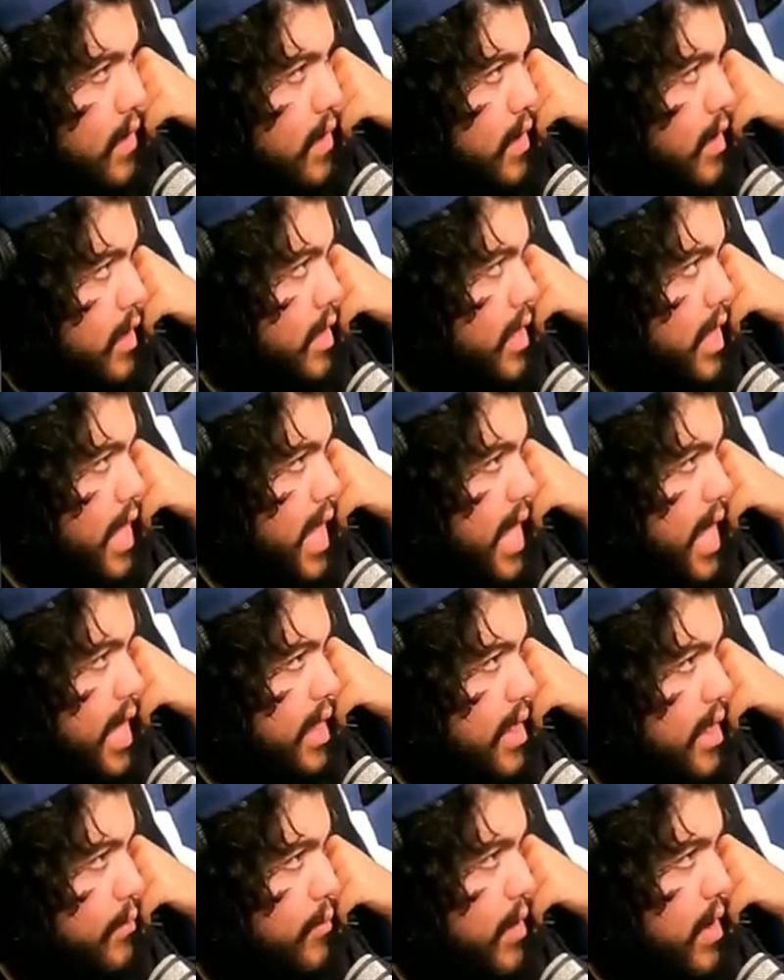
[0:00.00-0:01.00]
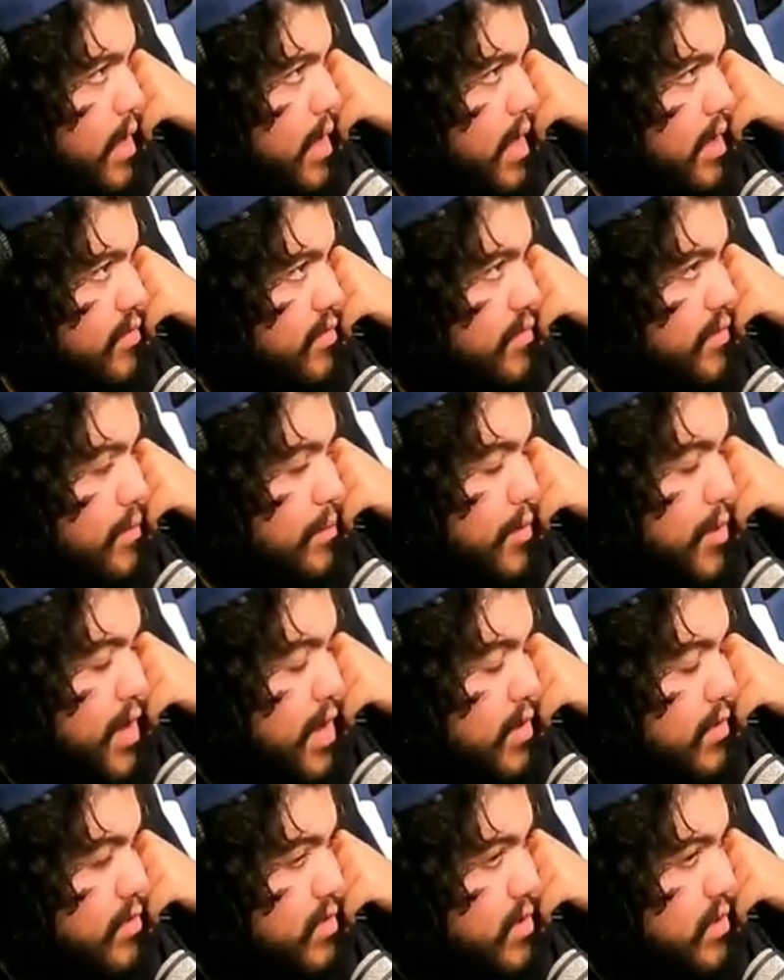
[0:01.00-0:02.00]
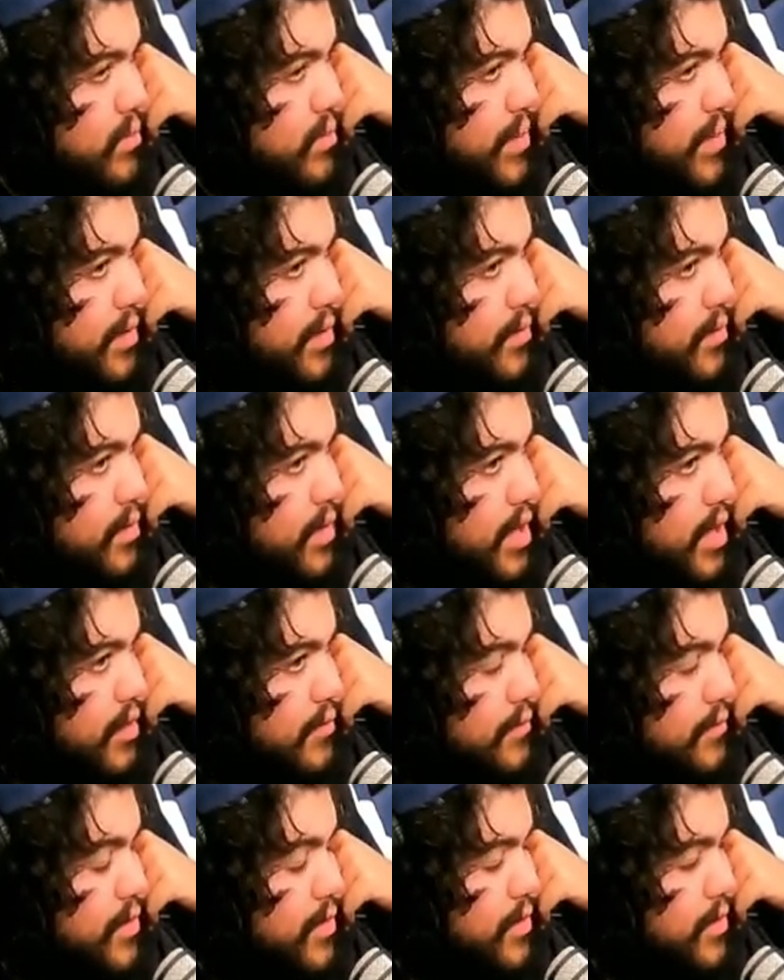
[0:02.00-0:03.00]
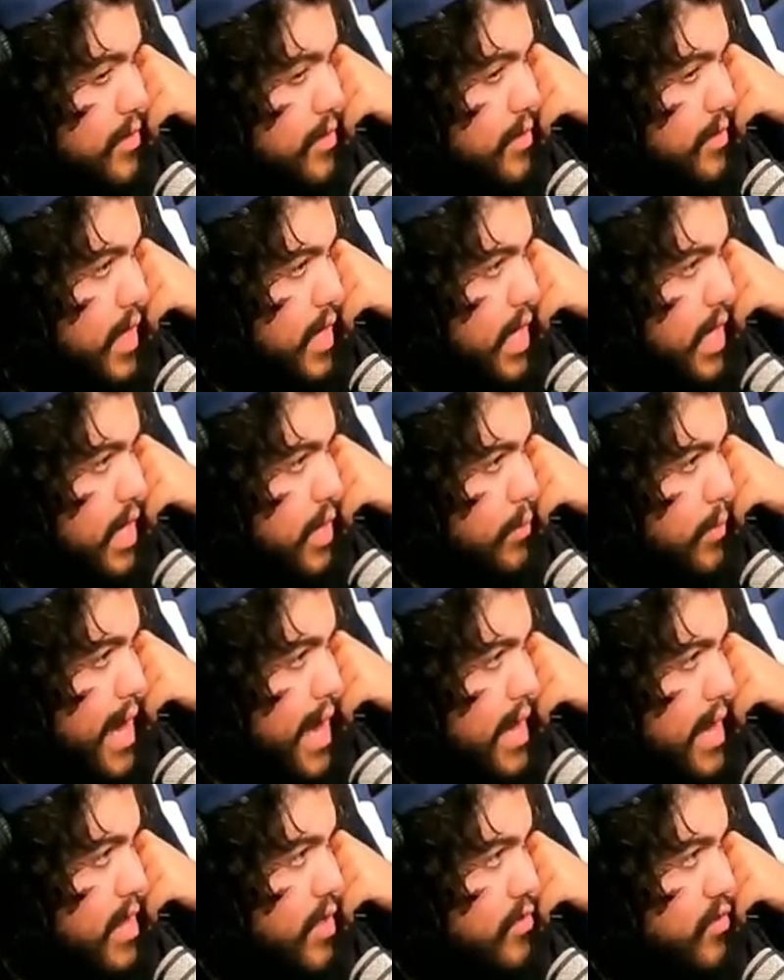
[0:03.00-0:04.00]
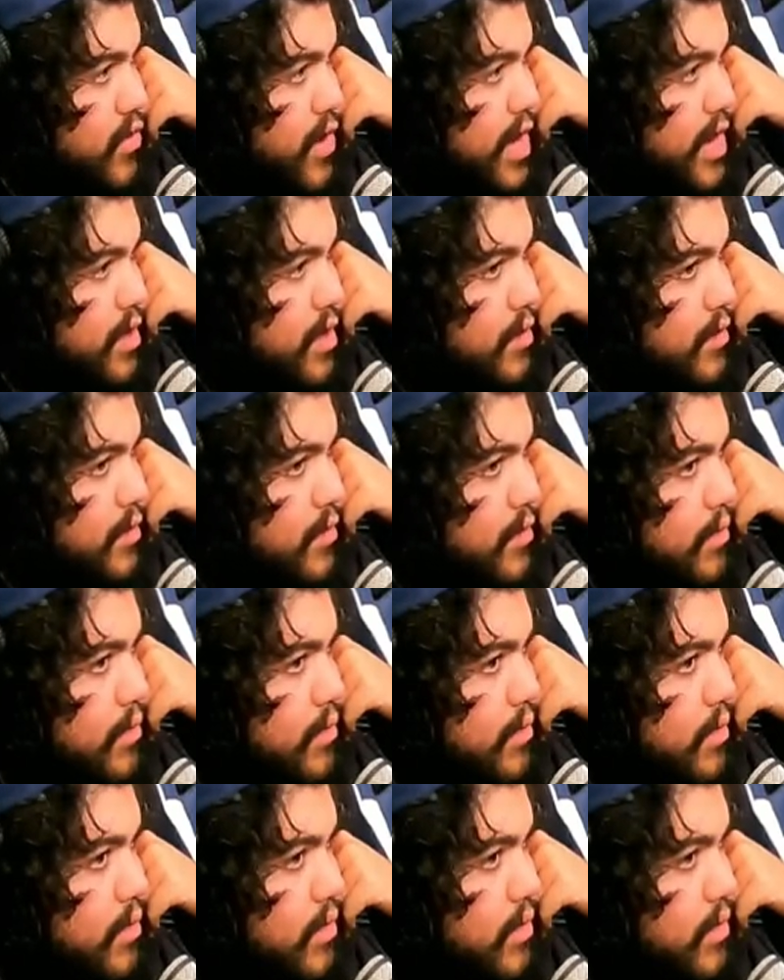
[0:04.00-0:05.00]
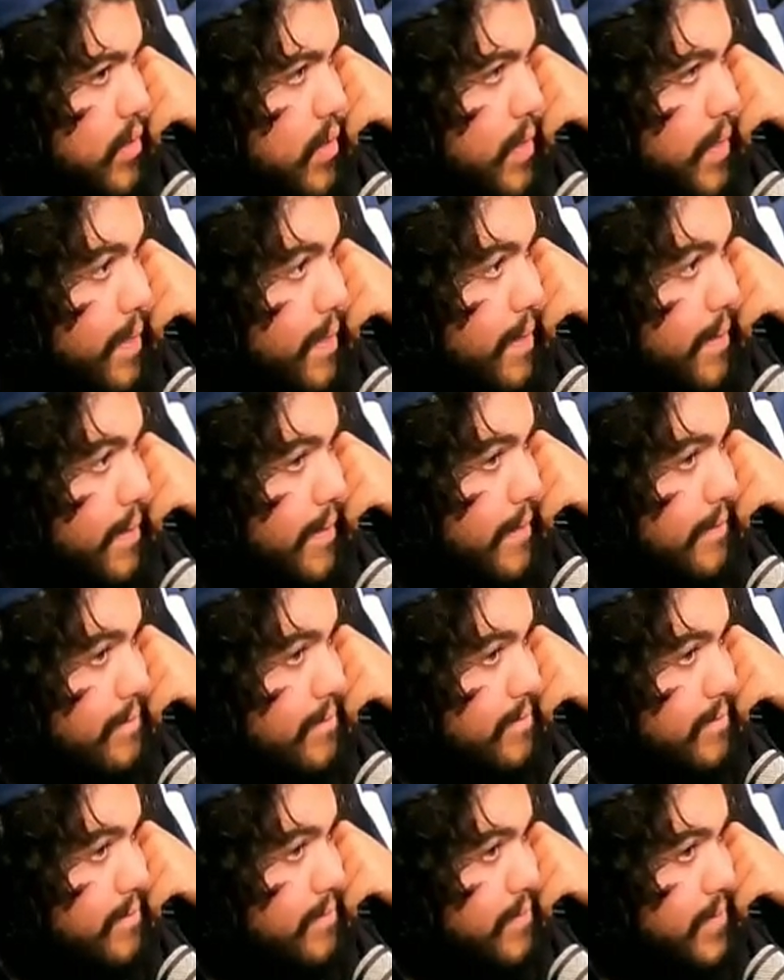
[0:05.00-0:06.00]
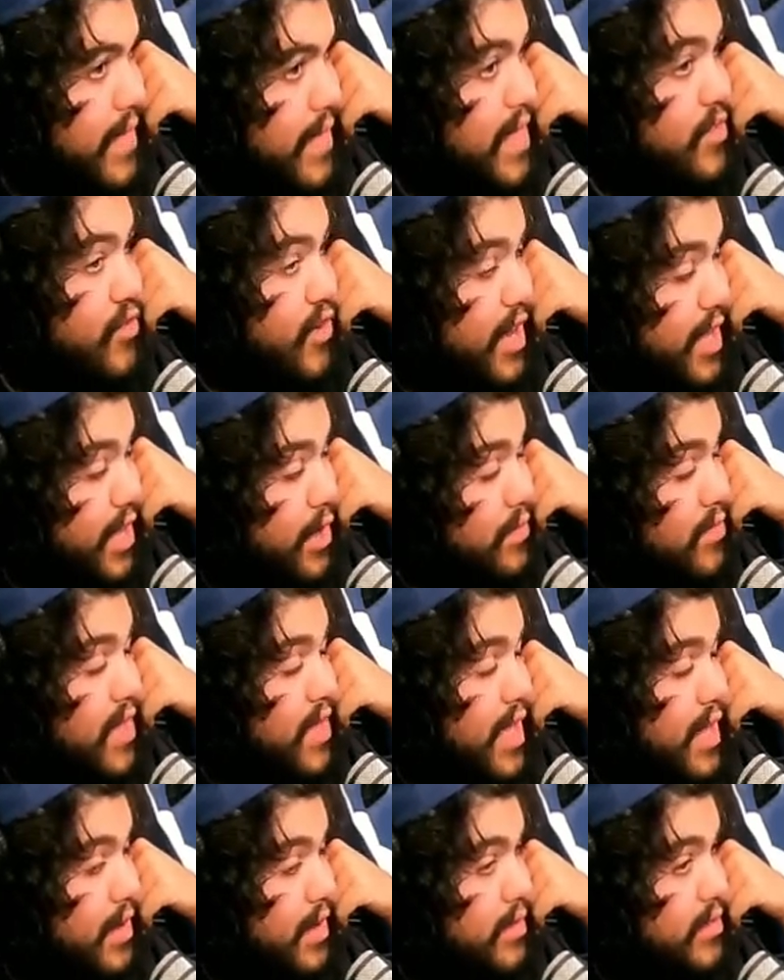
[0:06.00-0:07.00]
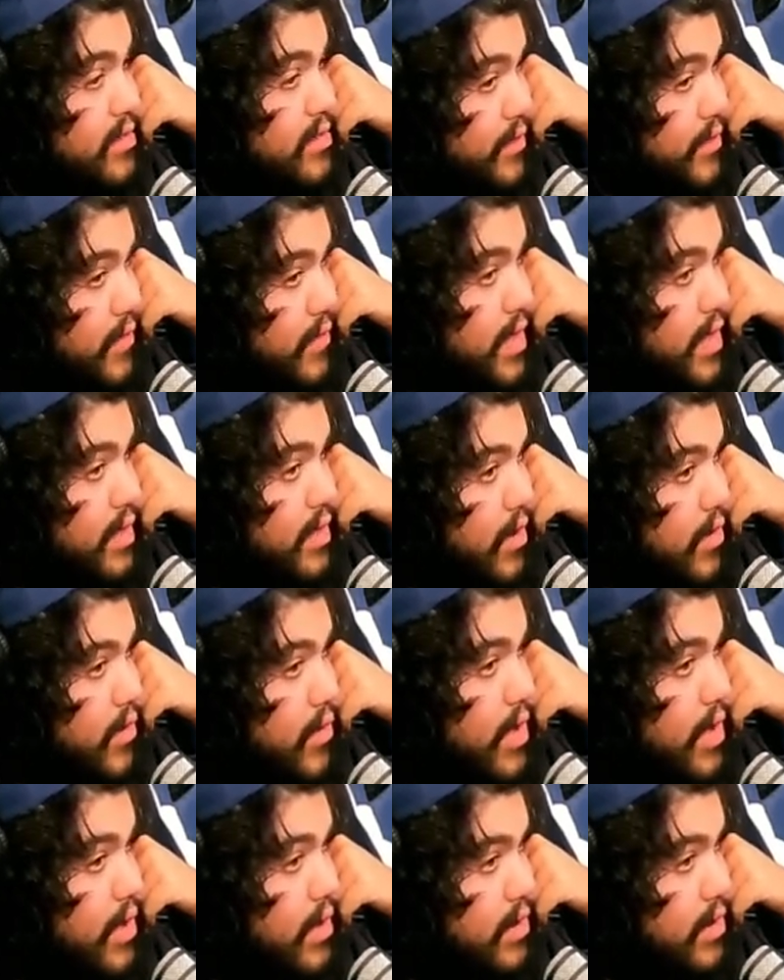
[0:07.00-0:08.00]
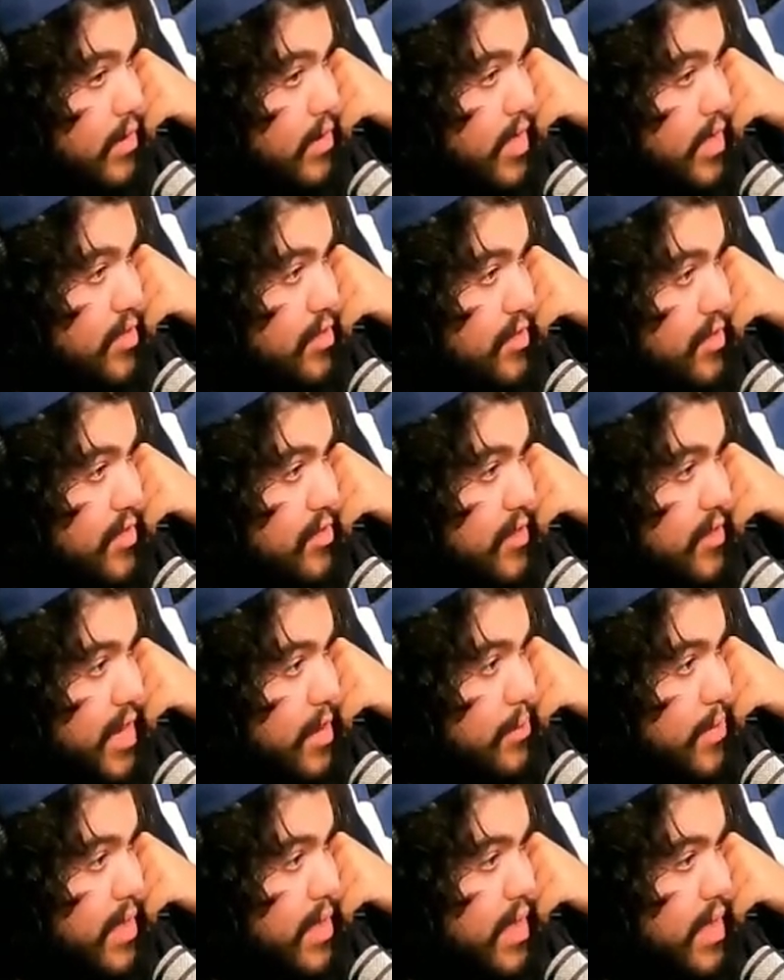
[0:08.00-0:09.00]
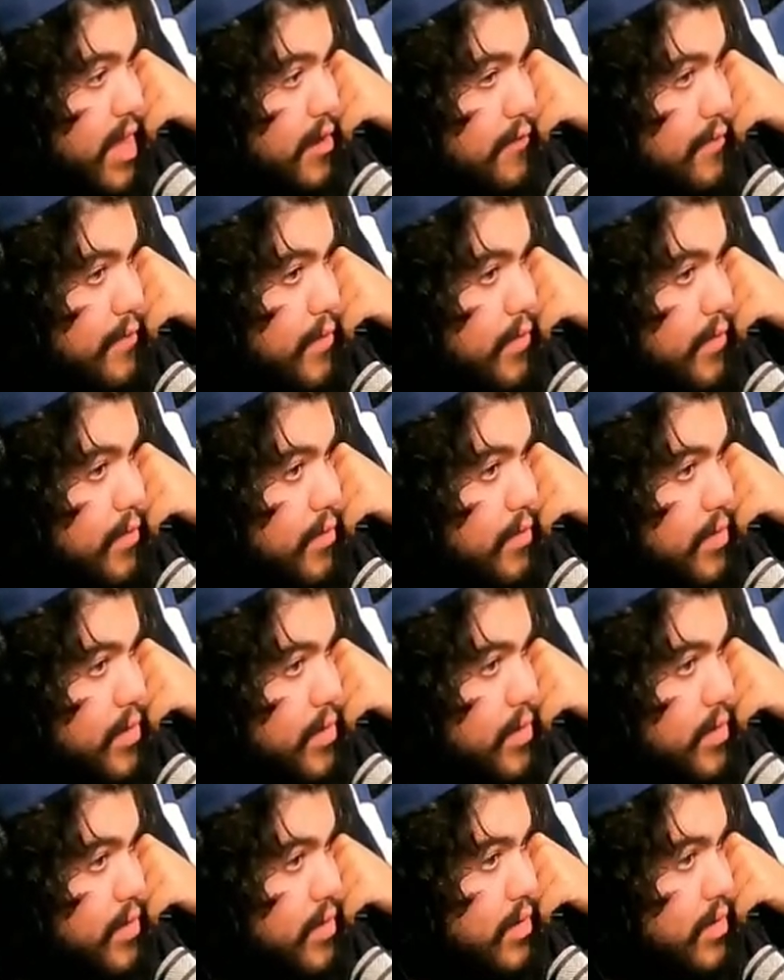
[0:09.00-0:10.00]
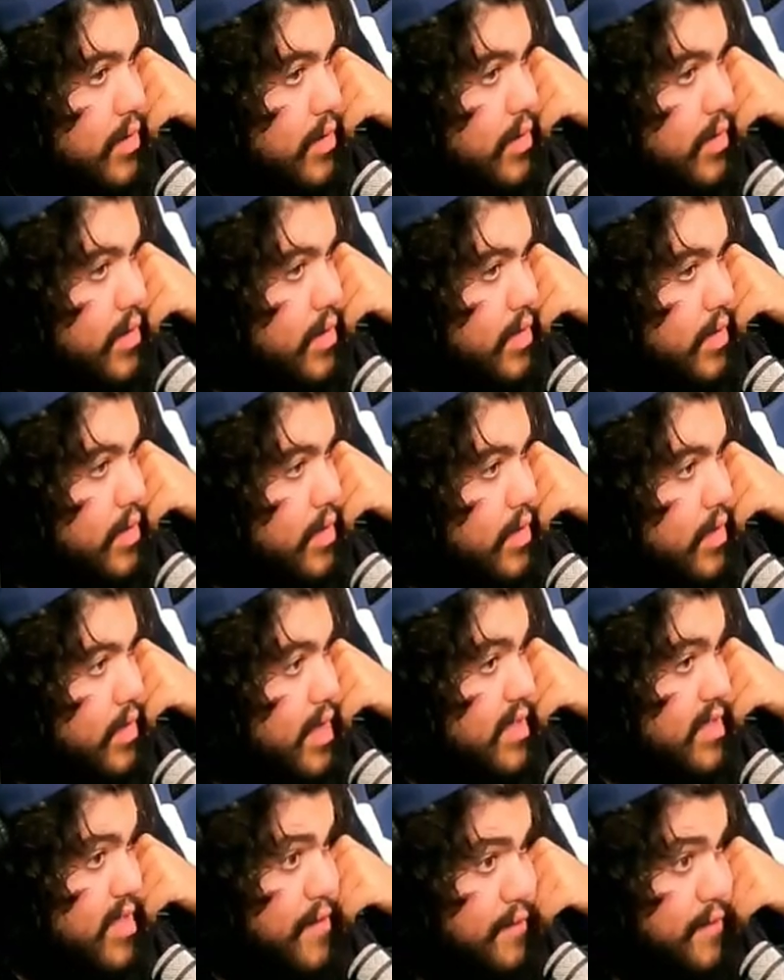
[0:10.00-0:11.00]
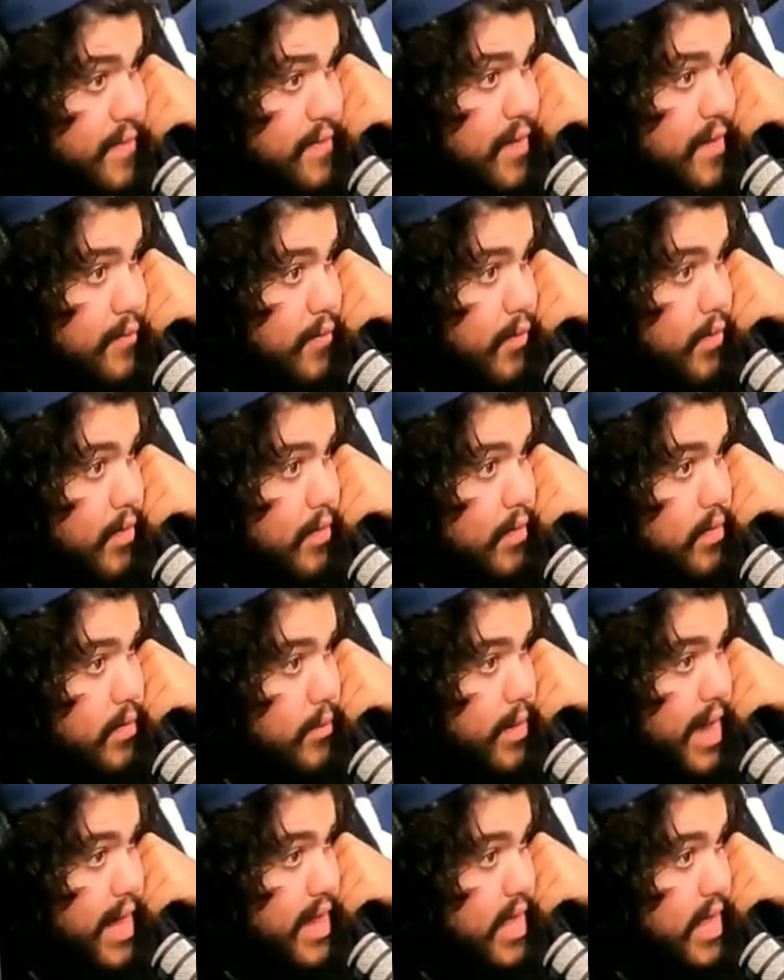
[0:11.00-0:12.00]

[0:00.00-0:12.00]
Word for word: Yeah, I think Rey has a few more years in his belt left uh, Randy's trying to go surgeries. He, he, ten years. He's trying to go ten. Let's see if he can do it. He's just got to be careful. Fifty four. Is he fifty four, Randy? No,